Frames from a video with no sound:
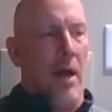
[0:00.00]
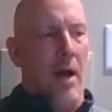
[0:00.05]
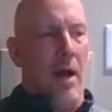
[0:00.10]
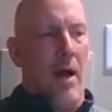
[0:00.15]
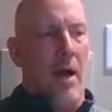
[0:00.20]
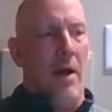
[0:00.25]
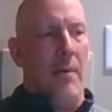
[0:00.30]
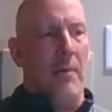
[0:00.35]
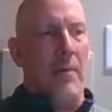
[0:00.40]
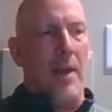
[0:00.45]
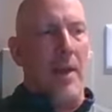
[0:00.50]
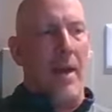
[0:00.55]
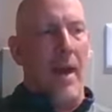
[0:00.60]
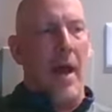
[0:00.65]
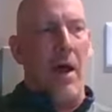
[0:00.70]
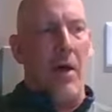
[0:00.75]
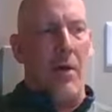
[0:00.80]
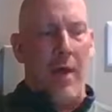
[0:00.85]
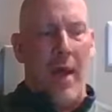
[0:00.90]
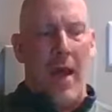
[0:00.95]
um, and
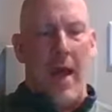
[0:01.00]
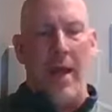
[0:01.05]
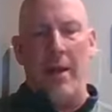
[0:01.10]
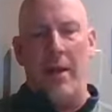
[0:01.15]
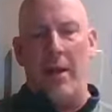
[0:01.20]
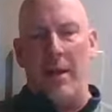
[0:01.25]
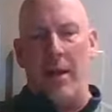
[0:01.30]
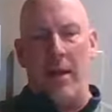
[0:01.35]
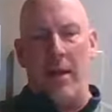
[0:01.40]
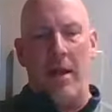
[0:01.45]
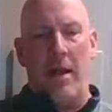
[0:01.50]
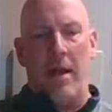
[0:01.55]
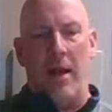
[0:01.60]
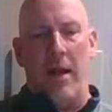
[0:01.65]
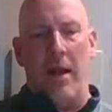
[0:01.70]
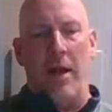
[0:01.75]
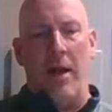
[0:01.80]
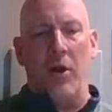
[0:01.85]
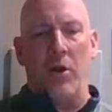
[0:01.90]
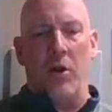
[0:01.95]
how that
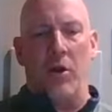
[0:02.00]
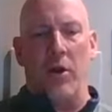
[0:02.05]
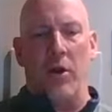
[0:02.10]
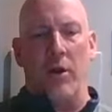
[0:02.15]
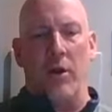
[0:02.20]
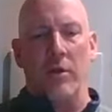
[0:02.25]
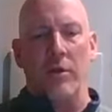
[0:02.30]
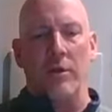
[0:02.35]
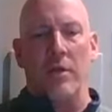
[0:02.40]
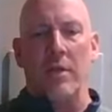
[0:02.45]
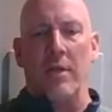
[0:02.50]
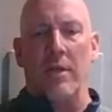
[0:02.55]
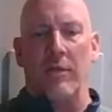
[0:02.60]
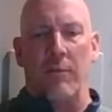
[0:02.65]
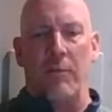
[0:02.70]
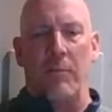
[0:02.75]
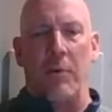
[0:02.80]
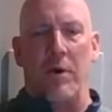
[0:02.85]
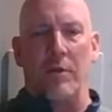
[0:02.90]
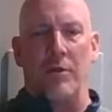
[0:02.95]
uh, occurs in
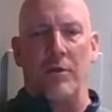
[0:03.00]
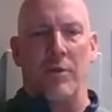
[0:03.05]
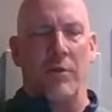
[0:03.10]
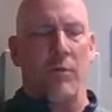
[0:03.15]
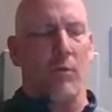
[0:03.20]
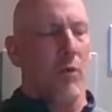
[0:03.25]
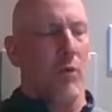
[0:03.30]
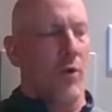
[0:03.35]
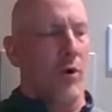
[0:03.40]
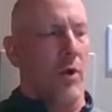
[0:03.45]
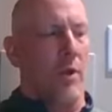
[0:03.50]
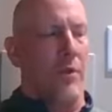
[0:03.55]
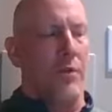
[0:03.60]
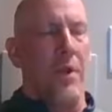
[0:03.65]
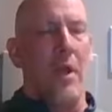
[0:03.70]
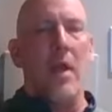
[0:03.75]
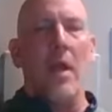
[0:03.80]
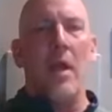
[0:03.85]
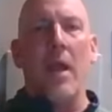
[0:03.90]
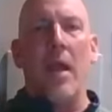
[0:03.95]
different parts of the world,
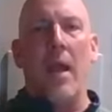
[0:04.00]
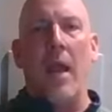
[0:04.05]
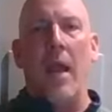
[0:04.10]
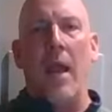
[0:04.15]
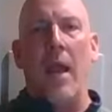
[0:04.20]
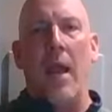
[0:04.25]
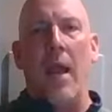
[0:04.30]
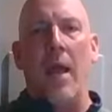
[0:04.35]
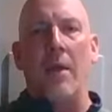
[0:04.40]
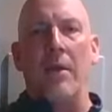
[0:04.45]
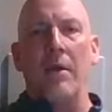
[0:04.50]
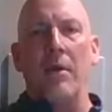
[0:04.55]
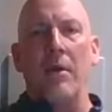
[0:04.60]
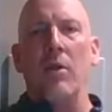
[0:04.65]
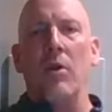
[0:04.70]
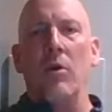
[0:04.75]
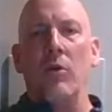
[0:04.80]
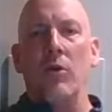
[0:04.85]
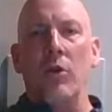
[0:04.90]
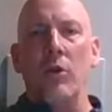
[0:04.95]
and you
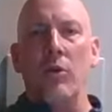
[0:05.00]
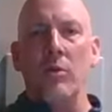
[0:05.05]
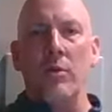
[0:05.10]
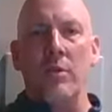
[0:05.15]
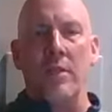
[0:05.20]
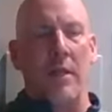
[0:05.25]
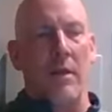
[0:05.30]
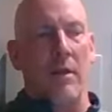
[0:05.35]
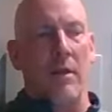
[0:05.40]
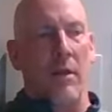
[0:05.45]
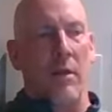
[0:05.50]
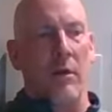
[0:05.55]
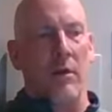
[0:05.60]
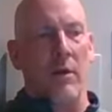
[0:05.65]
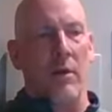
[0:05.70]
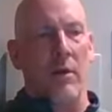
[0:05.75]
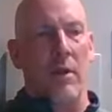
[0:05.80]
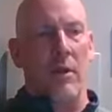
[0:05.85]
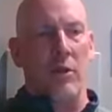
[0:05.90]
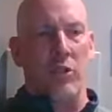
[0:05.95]
know using the
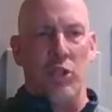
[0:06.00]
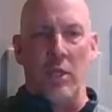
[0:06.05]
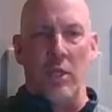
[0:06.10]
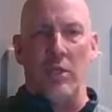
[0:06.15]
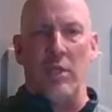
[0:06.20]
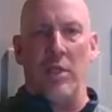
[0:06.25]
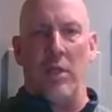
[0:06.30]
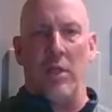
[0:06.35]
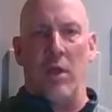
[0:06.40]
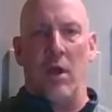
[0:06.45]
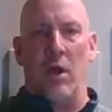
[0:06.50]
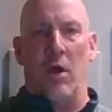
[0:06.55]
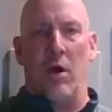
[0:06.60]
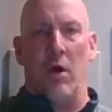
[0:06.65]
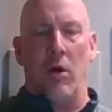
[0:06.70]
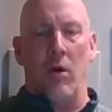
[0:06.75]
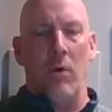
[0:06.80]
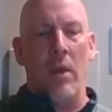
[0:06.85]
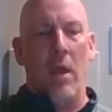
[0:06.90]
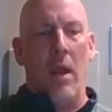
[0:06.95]
the
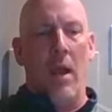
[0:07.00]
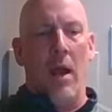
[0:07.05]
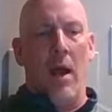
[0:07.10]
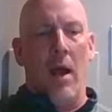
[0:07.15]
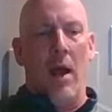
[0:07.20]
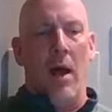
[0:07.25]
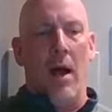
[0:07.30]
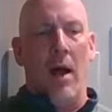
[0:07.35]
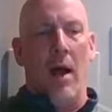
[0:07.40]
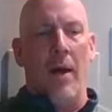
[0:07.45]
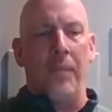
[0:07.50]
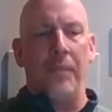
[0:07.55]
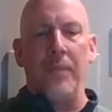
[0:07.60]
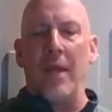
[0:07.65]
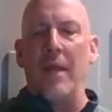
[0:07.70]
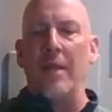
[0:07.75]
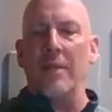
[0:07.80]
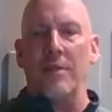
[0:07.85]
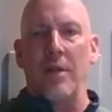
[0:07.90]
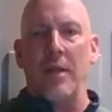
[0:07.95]
GTO, uh,
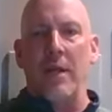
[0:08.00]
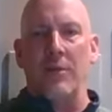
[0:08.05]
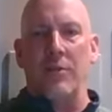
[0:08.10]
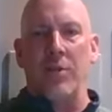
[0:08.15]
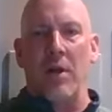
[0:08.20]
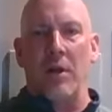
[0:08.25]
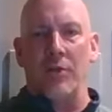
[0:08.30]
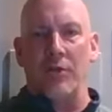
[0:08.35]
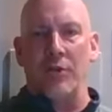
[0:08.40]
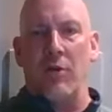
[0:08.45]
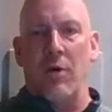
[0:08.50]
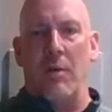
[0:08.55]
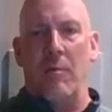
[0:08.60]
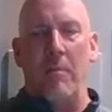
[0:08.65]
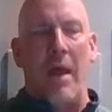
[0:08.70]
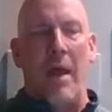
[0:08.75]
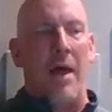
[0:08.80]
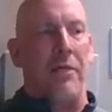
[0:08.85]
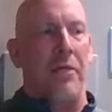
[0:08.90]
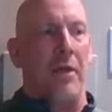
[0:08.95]
it's it's also a
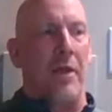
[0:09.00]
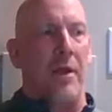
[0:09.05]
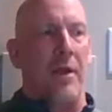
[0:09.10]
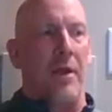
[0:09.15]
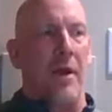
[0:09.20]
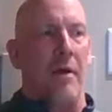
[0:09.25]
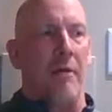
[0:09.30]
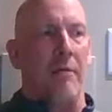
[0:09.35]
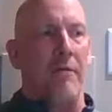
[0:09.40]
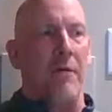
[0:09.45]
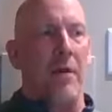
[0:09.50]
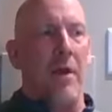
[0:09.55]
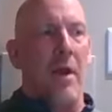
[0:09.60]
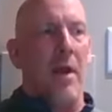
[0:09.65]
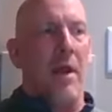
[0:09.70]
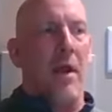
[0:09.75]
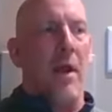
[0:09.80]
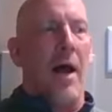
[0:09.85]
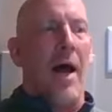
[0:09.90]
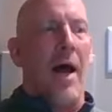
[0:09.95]
method of
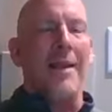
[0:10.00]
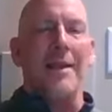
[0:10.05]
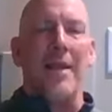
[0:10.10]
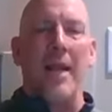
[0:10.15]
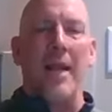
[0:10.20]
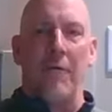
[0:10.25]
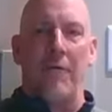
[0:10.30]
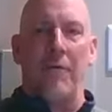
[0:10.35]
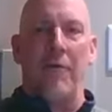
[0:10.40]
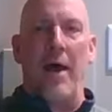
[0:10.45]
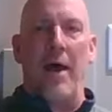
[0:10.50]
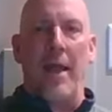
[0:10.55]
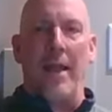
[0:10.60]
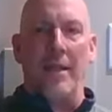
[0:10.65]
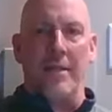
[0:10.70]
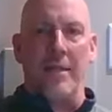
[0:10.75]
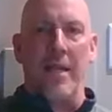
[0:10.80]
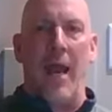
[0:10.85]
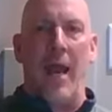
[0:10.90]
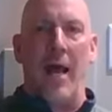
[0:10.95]
identifying
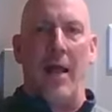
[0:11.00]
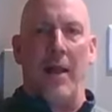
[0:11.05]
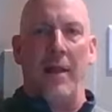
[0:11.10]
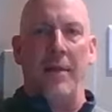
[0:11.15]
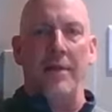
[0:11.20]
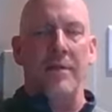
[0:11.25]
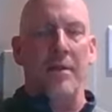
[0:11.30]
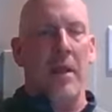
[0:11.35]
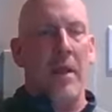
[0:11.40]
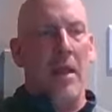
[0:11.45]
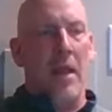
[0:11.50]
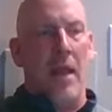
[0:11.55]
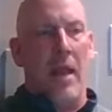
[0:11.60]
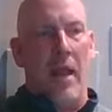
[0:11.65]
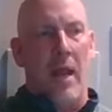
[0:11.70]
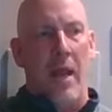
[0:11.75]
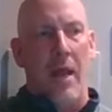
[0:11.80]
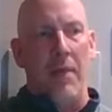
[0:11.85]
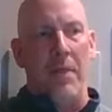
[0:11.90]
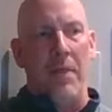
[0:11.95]
talent
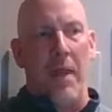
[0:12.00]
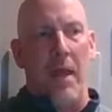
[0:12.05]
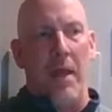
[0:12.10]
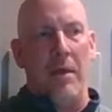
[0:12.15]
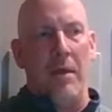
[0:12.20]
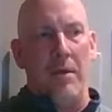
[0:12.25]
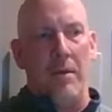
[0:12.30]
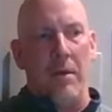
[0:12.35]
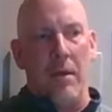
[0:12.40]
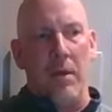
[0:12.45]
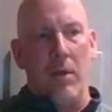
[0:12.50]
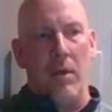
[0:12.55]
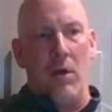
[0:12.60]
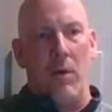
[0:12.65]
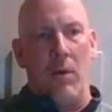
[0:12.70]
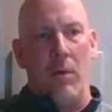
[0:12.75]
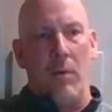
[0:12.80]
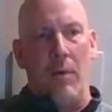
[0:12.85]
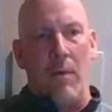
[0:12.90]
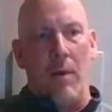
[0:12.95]
and then you
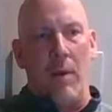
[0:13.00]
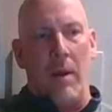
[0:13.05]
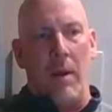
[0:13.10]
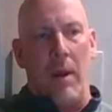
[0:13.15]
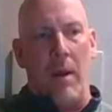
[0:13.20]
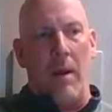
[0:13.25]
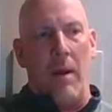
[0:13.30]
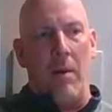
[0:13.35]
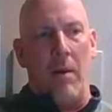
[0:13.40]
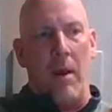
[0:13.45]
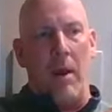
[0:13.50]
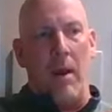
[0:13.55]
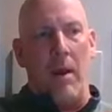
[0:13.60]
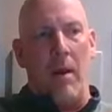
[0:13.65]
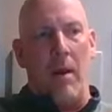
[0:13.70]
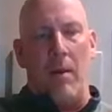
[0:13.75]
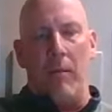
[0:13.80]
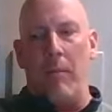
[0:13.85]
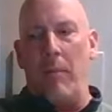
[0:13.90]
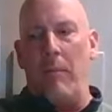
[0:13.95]
know uh, uh,
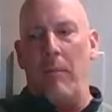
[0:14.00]
uh,